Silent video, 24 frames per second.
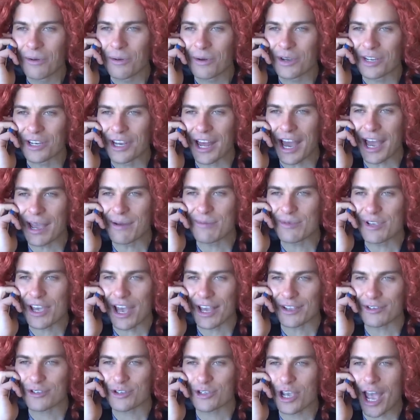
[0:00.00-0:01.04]
we named
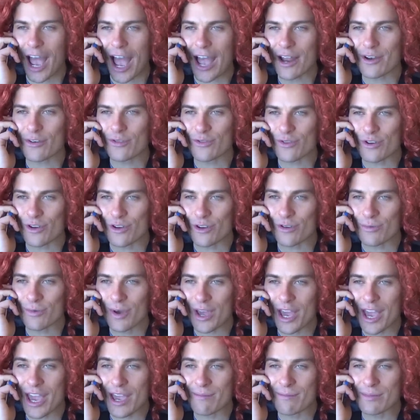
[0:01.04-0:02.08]
our chat
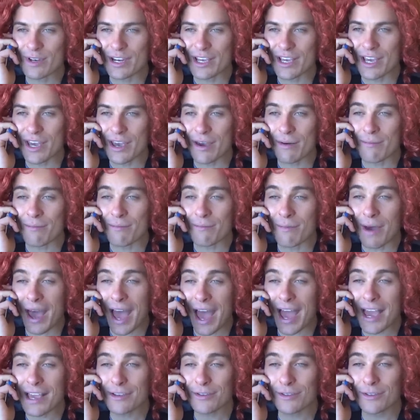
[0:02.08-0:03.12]
group M D M
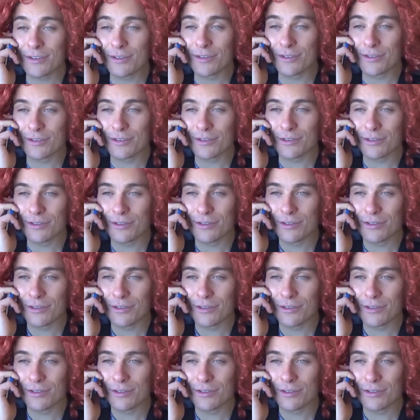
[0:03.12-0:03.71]
Mates